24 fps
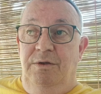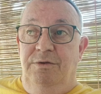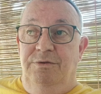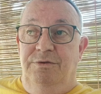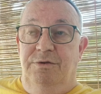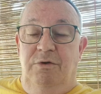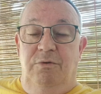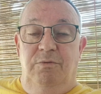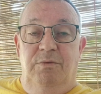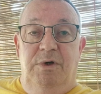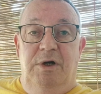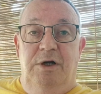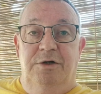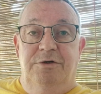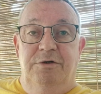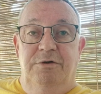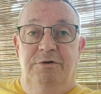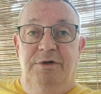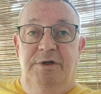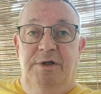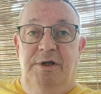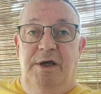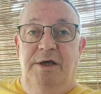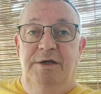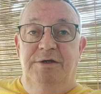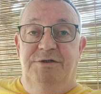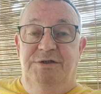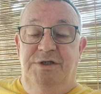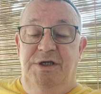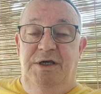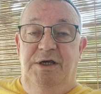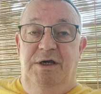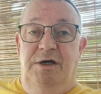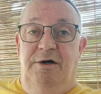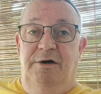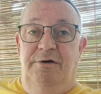So when I turn the
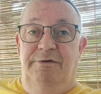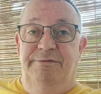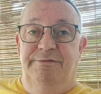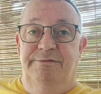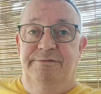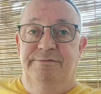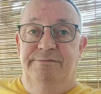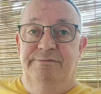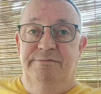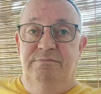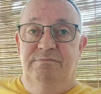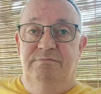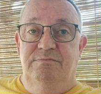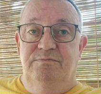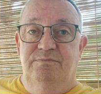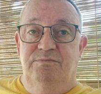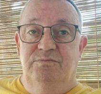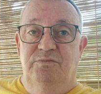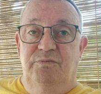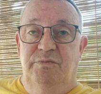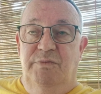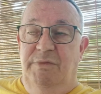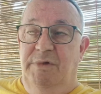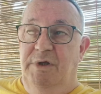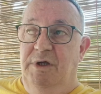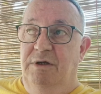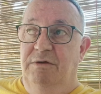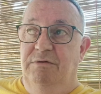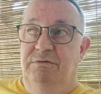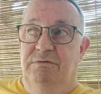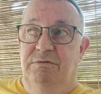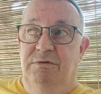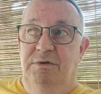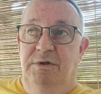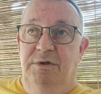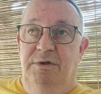AC off
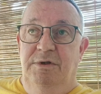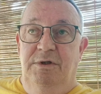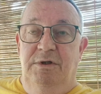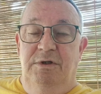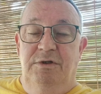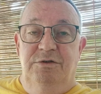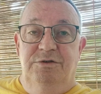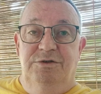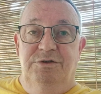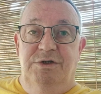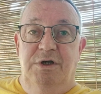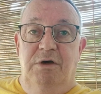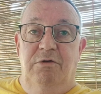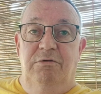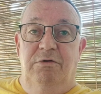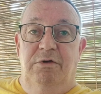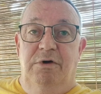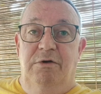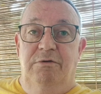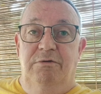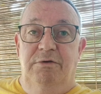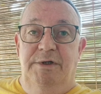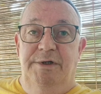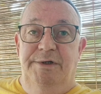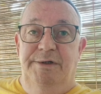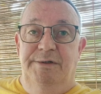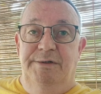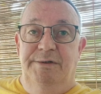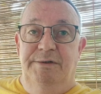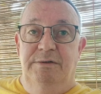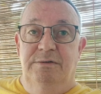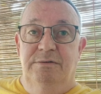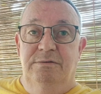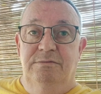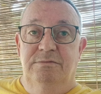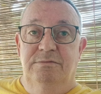and solar only,
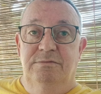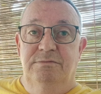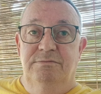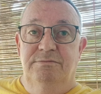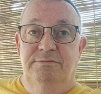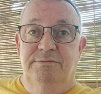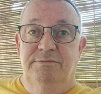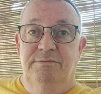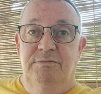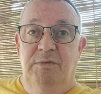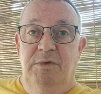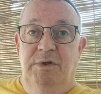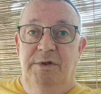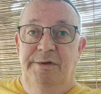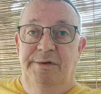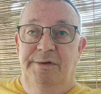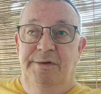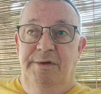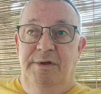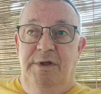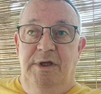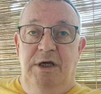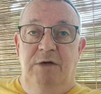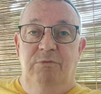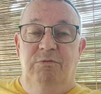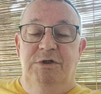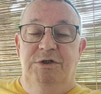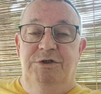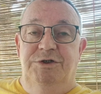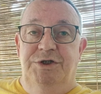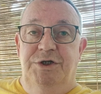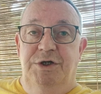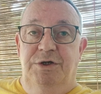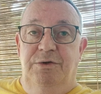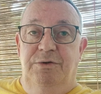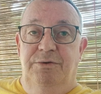it would
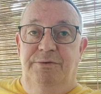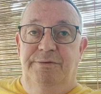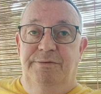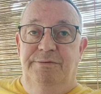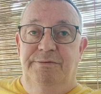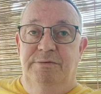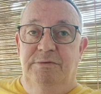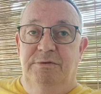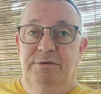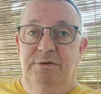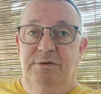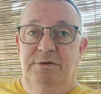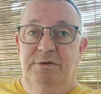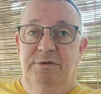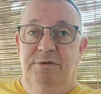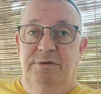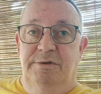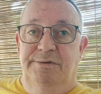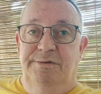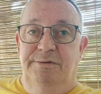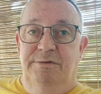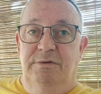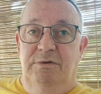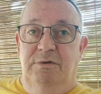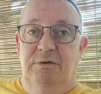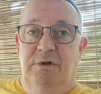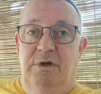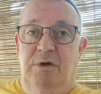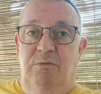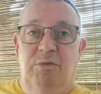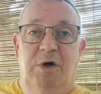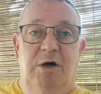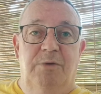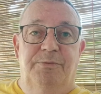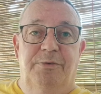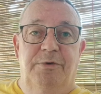show
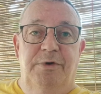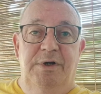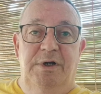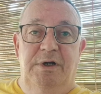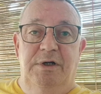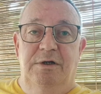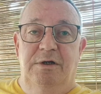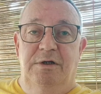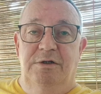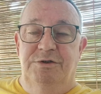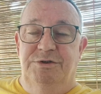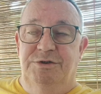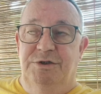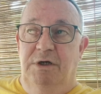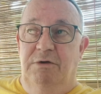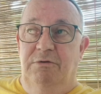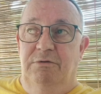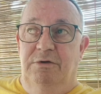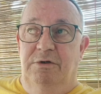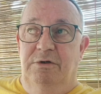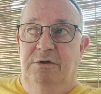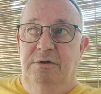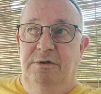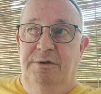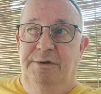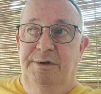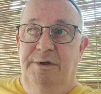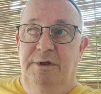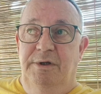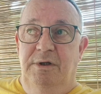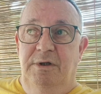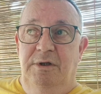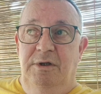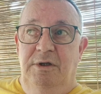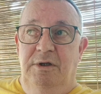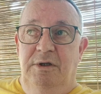I'm operating on solar,
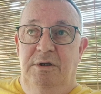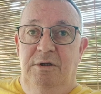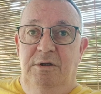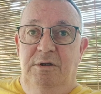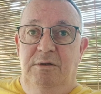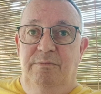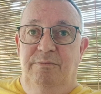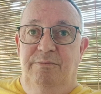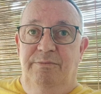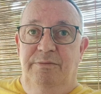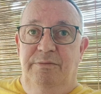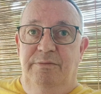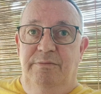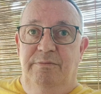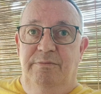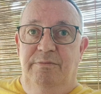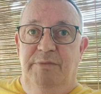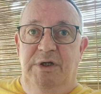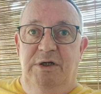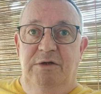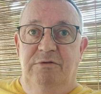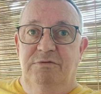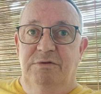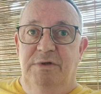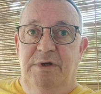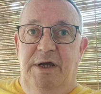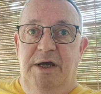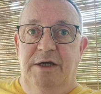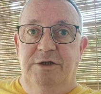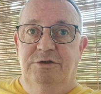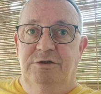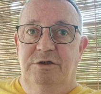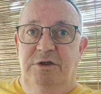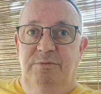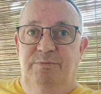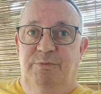but it was
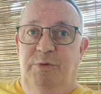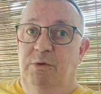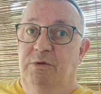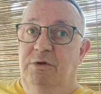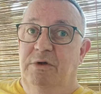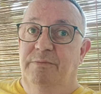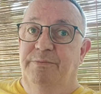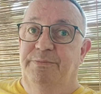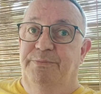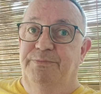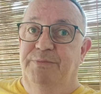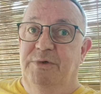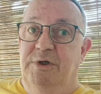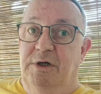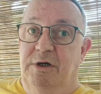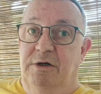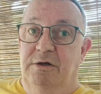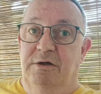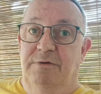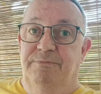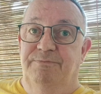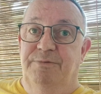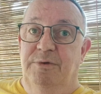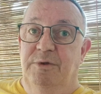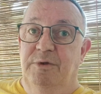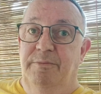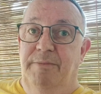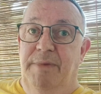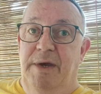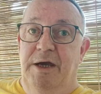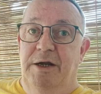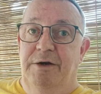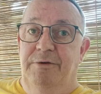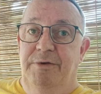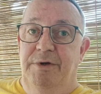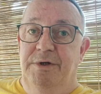actually pulling current from the
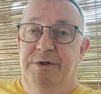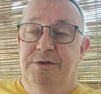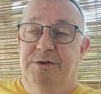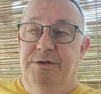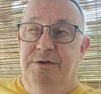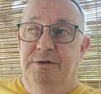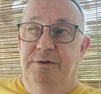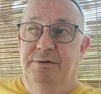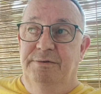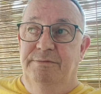batteries.